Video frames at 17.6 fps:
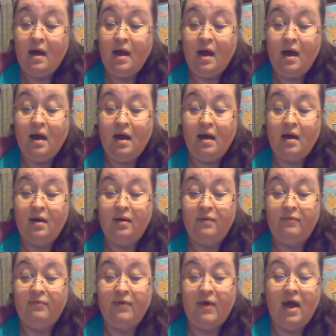
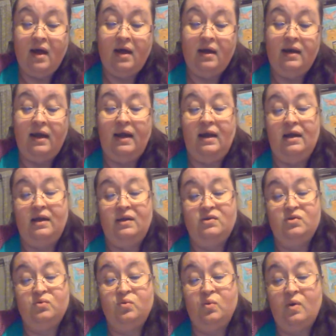I've got a
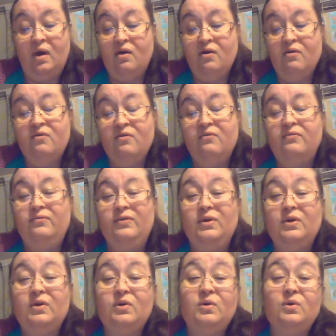
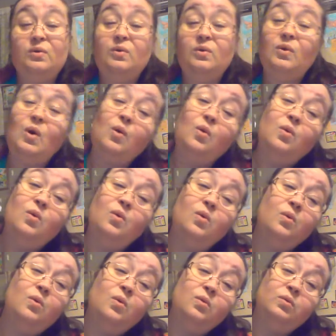
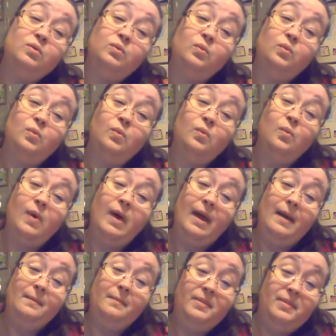12-year-old whip.